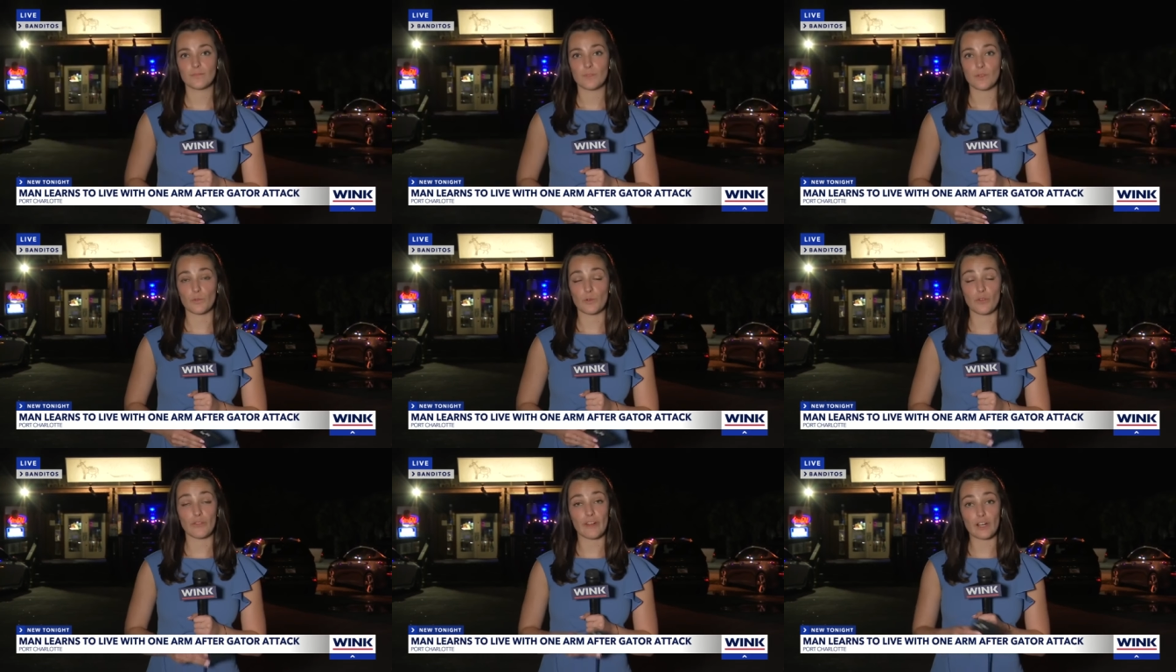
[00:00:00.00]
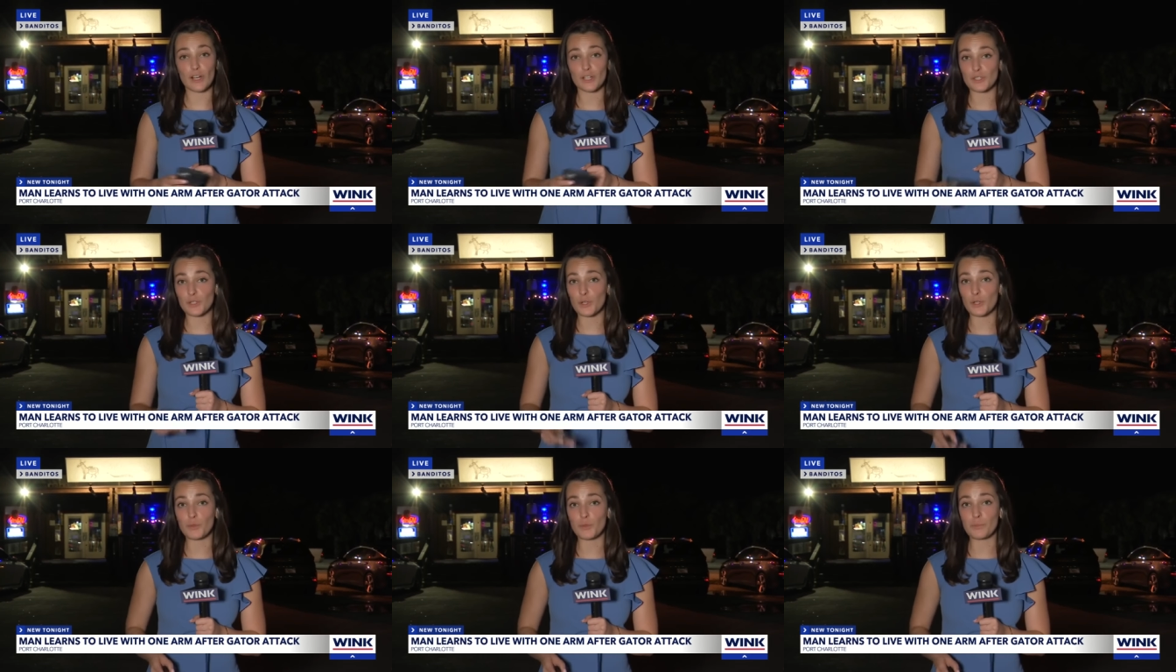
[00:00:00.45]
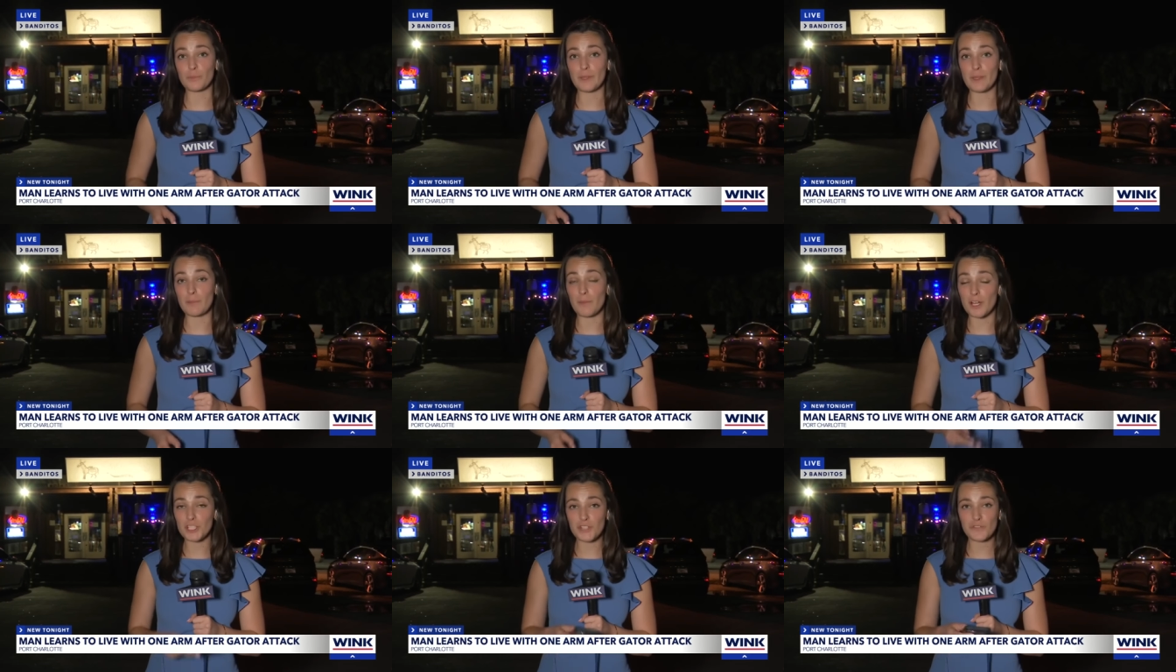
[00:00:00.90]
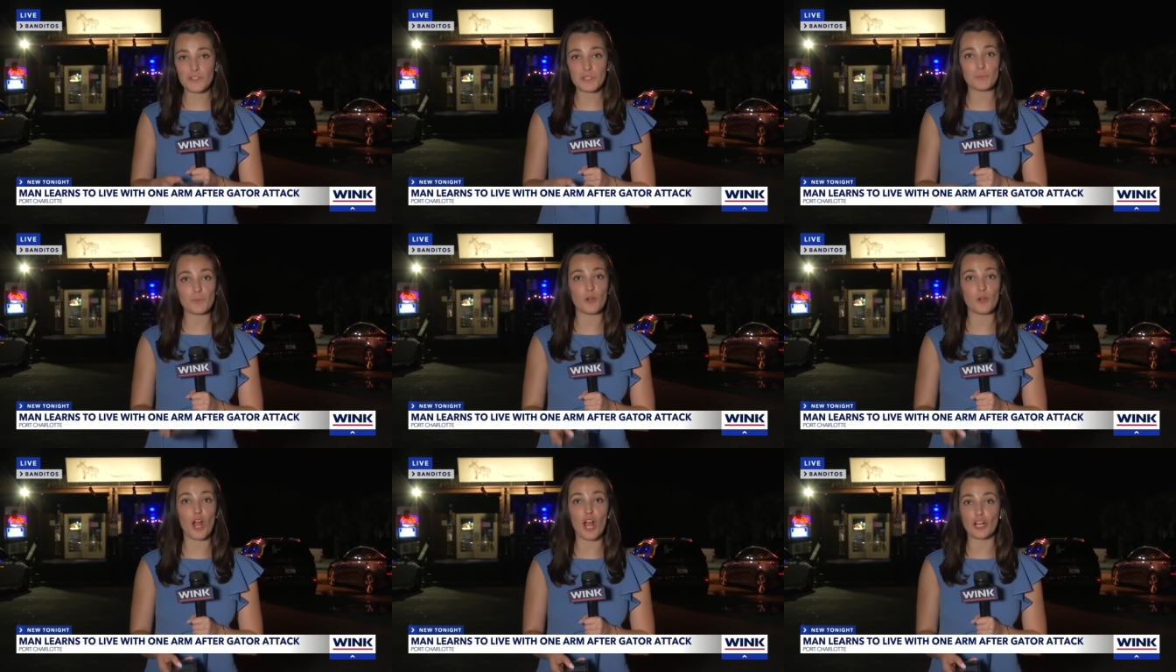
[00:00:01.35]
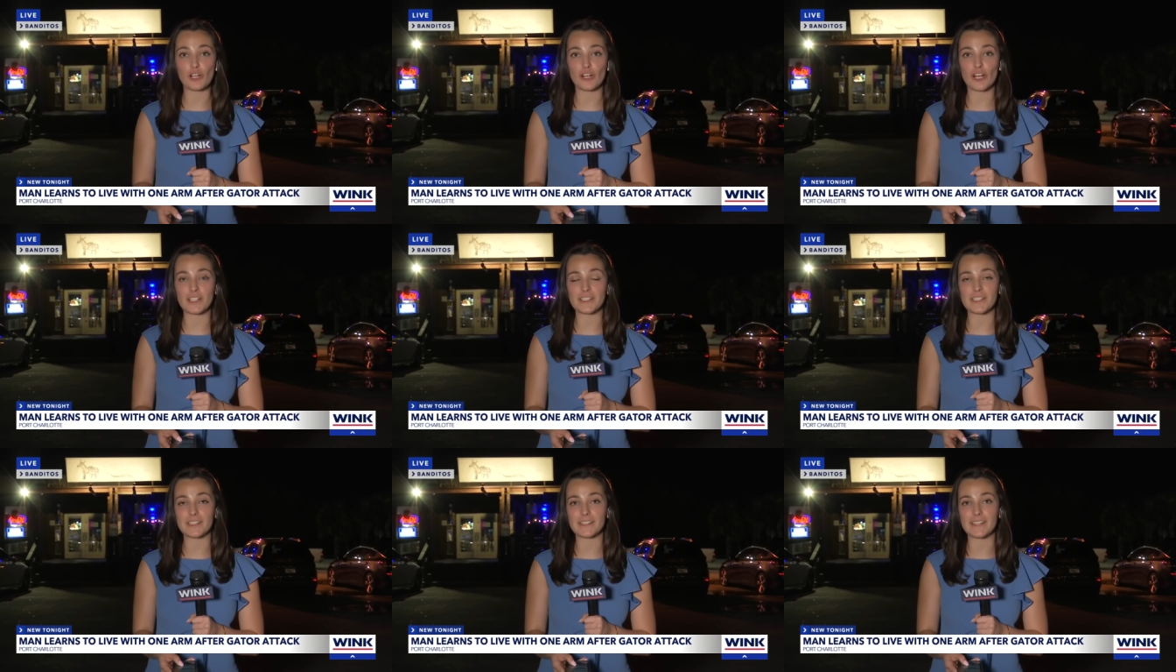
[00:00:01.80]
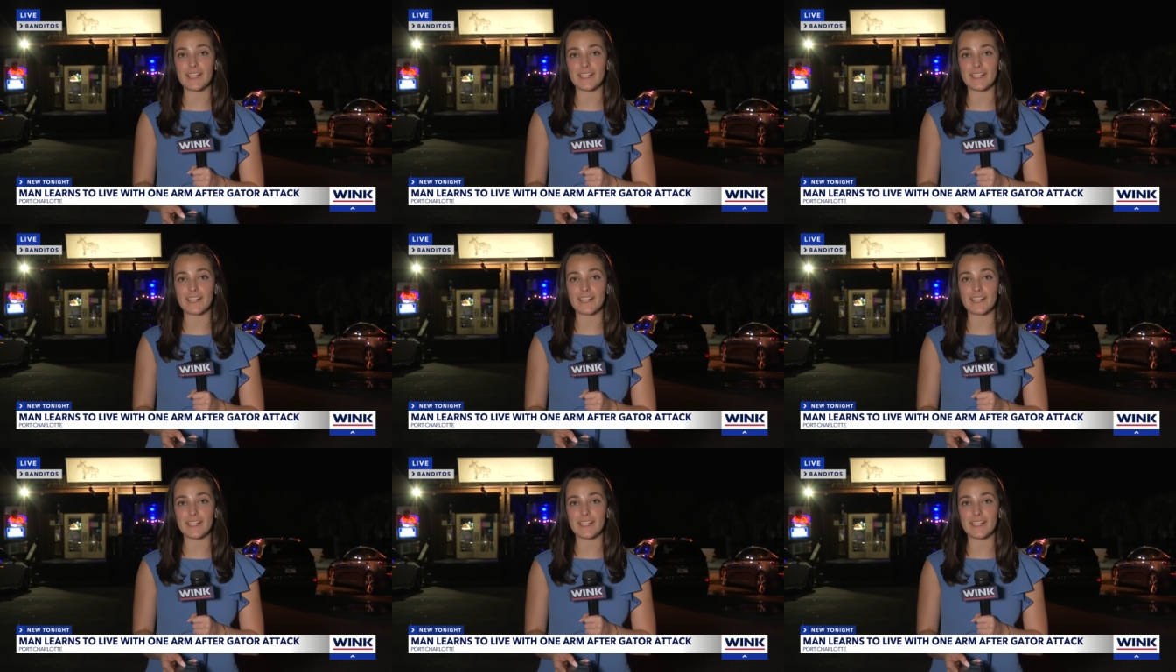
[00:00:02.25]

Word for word: Rivera told me much of his progress is